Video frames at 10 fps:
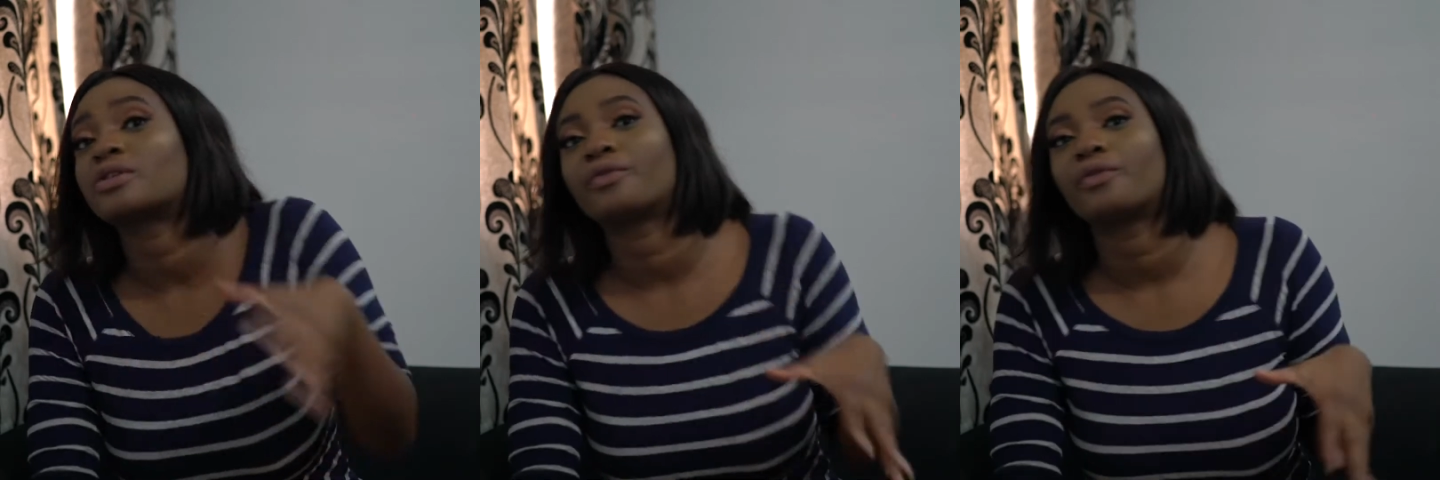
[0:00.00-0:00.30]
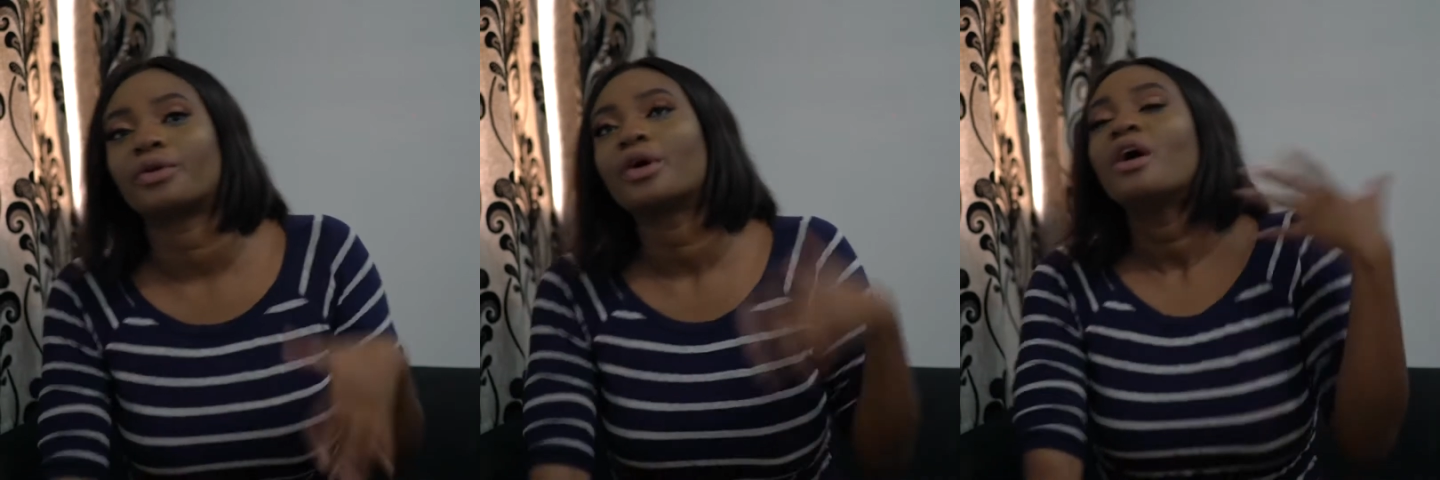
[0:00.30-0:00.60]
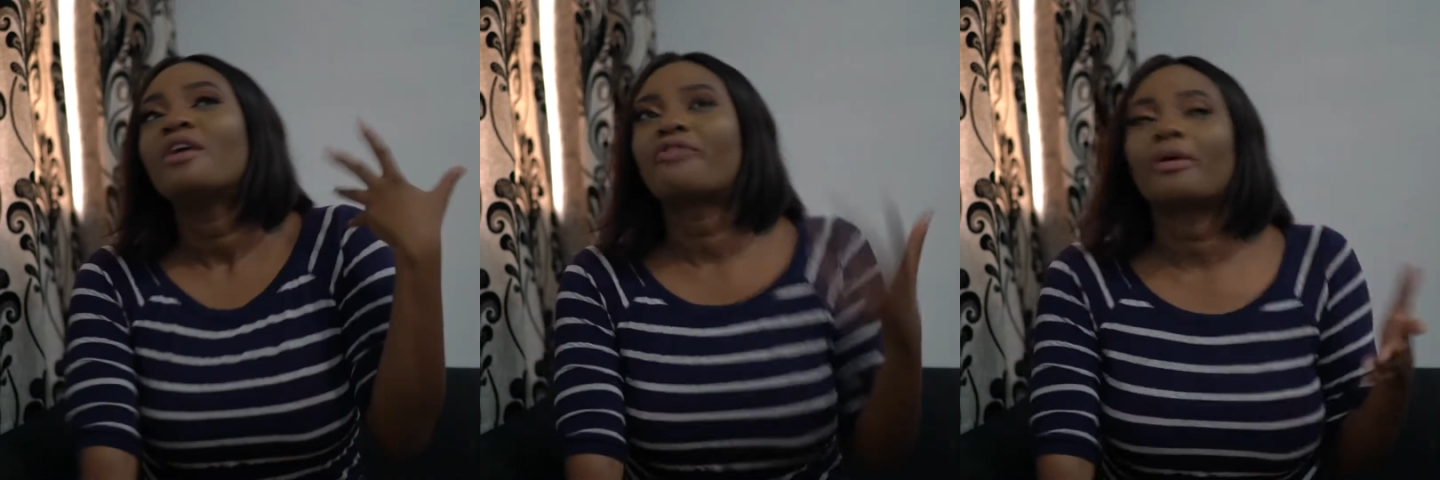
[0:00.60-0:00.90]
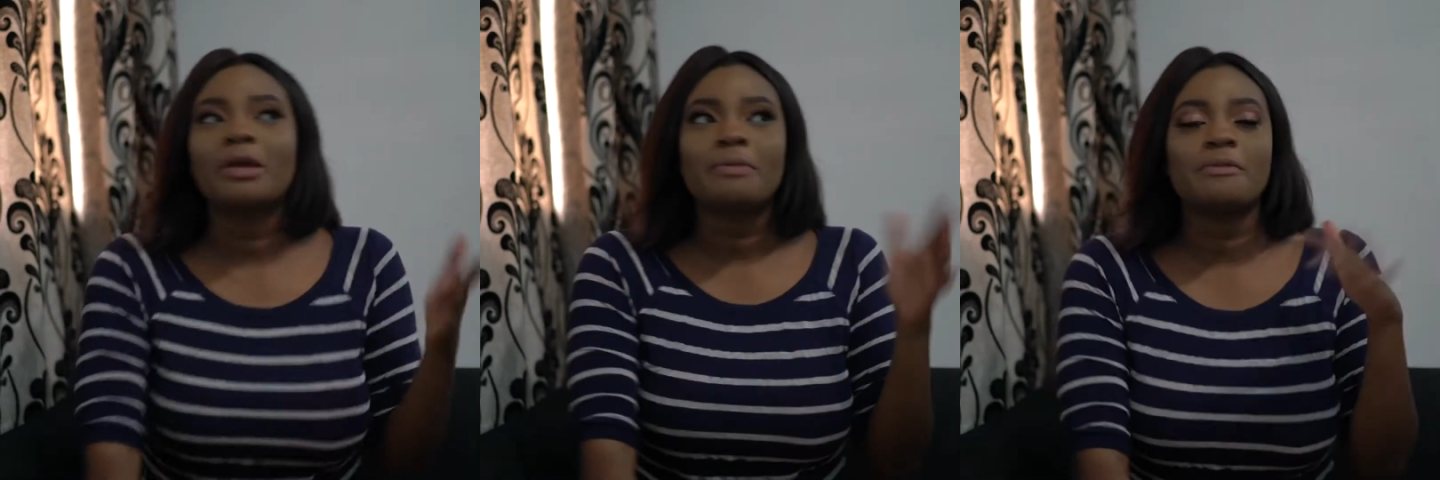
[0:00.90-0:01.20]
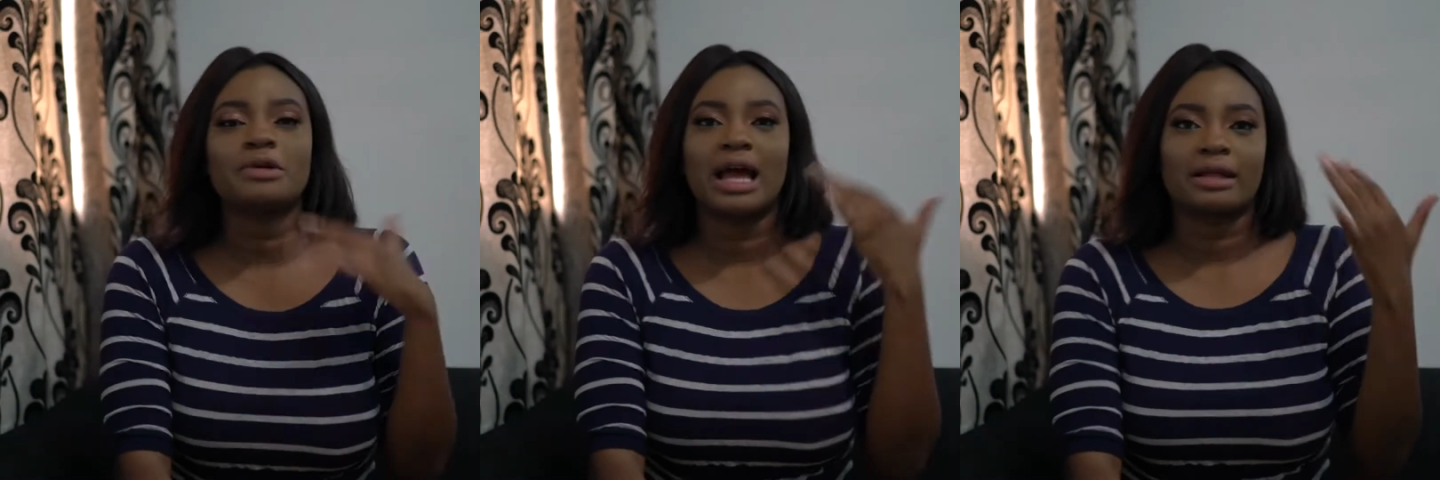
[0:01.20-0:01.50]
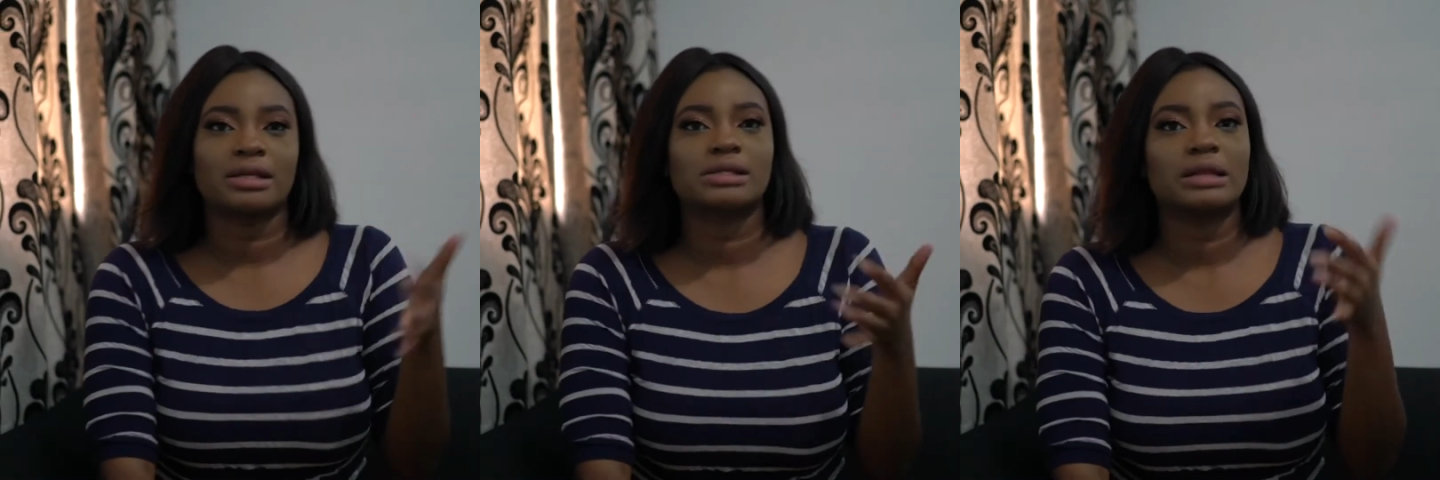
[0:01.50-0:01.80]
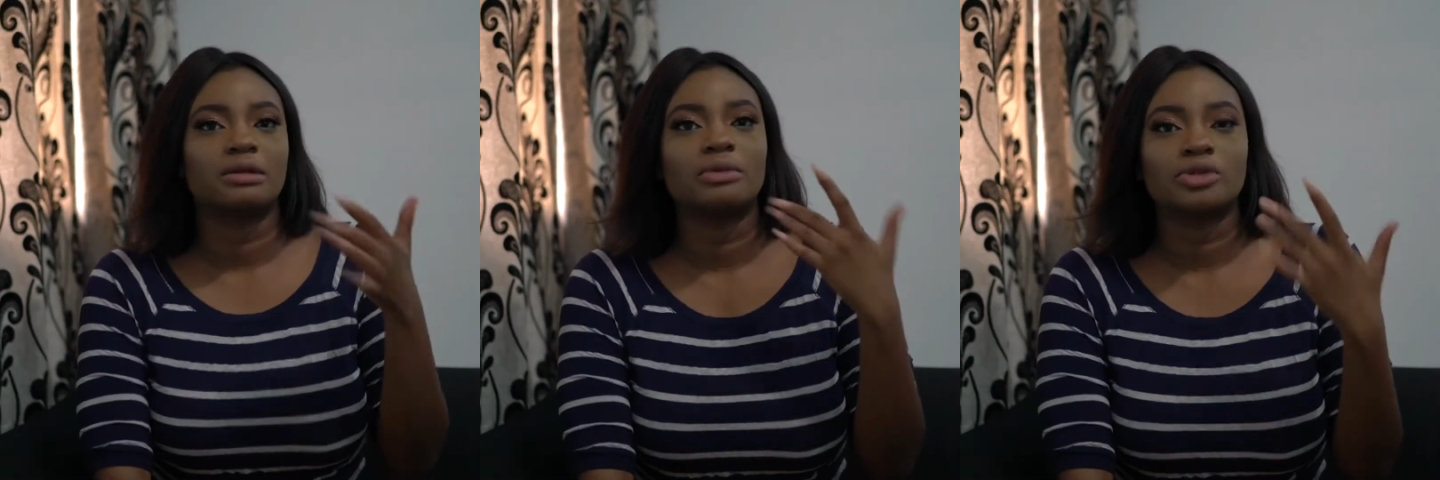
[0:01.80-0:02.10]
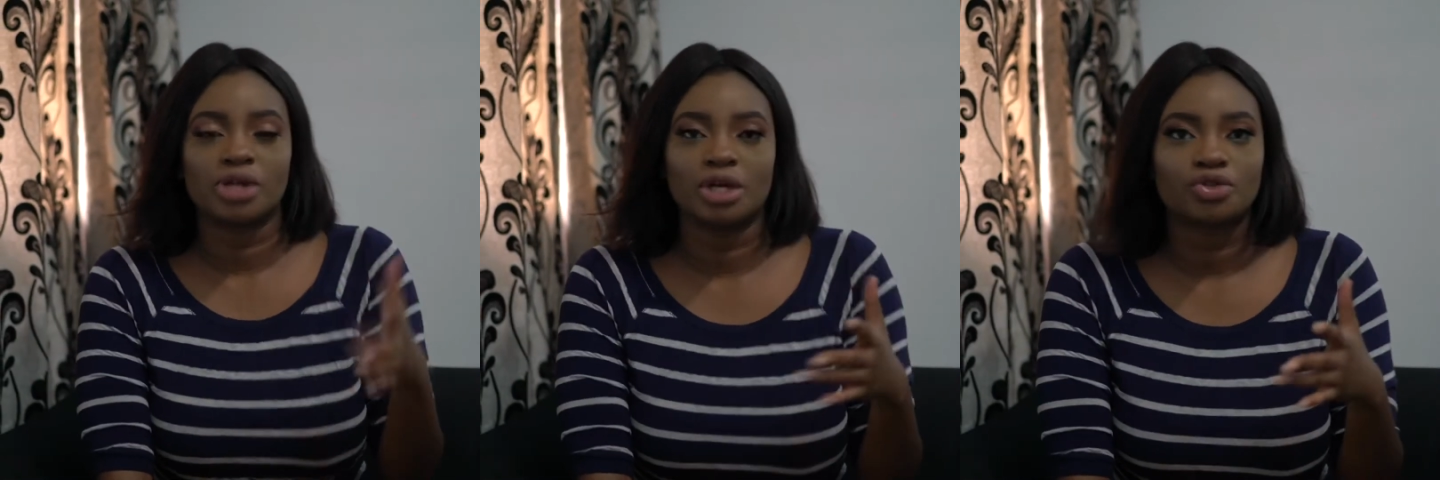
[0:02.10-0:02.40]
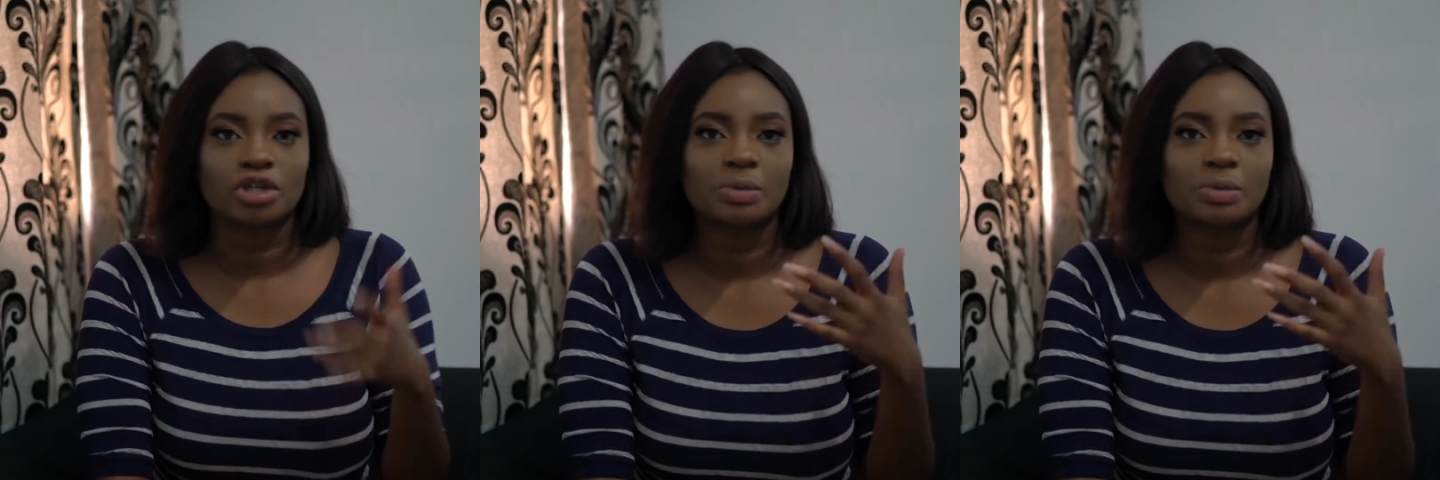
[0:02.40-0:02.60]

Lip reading: afford. For me, people like this are the most dangerous